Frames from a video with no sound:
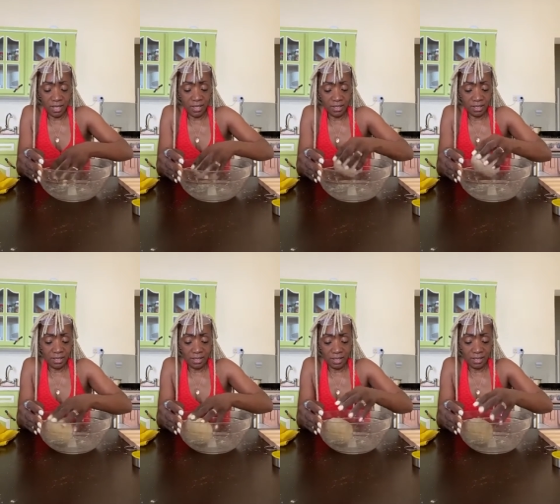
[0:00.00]

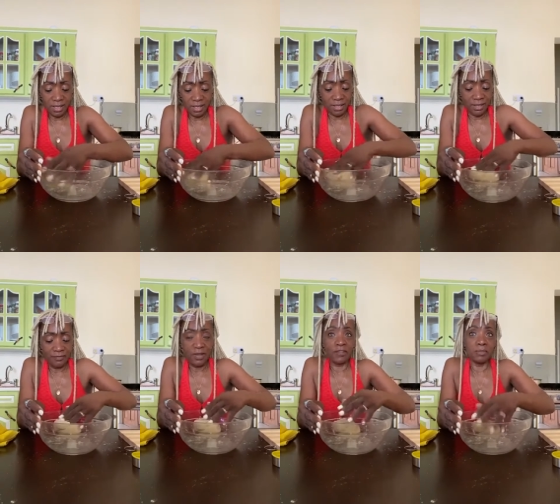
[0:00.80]
pasta
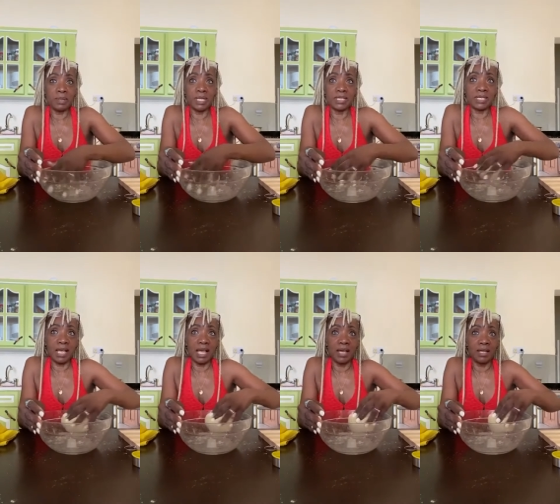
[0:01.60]
for the
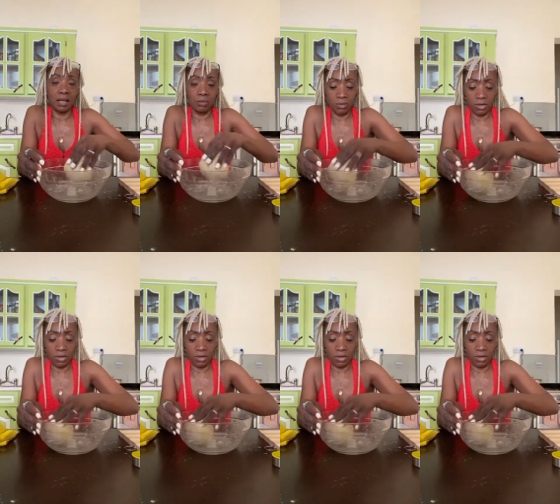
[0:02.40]
boil?